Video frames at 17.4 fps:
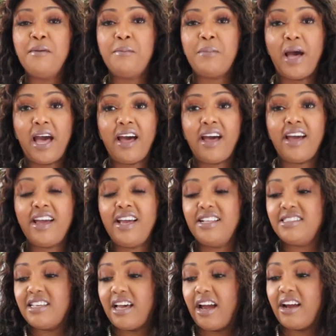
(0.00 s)
my
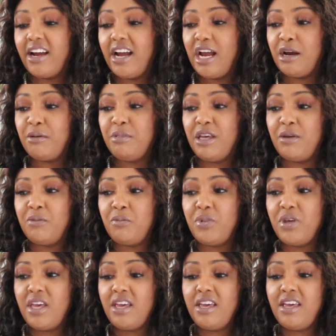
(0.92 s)
entire
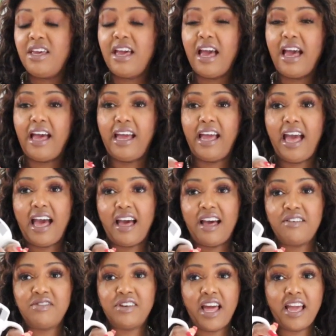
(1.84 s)
Airbnb, I
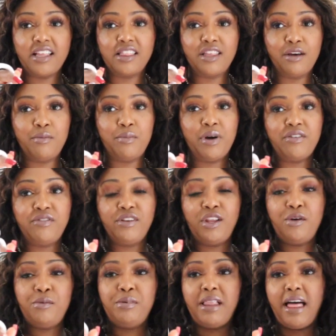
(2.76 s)
have like the
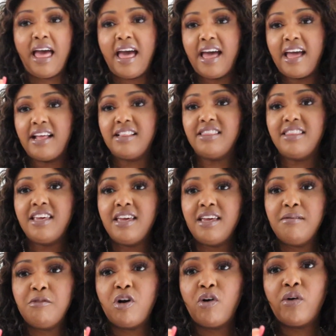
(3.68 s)
buffalo plaid
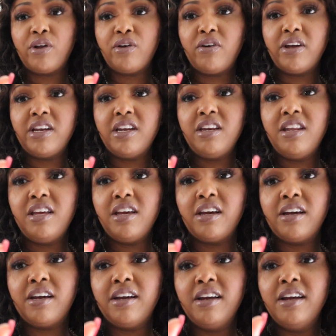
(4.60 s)
theme going on in
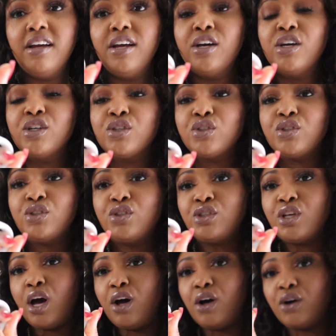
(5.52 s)
here.
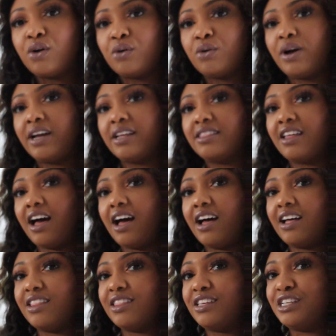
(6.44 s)
So I
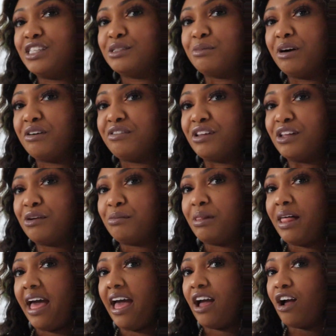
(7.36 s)
thought these buffalo
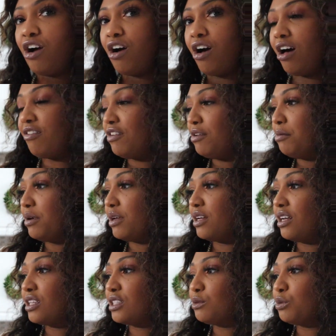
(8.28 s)
plaid coffee
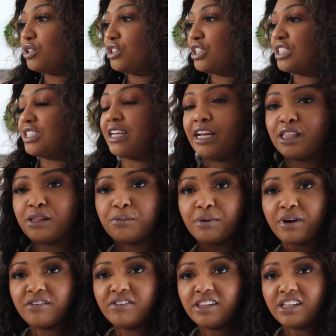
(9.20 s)
mugs were just like the
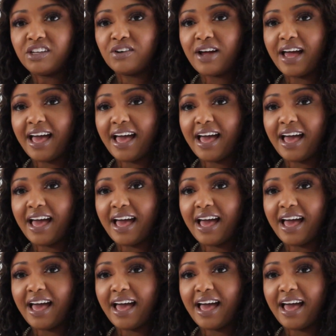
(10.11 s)
perfect little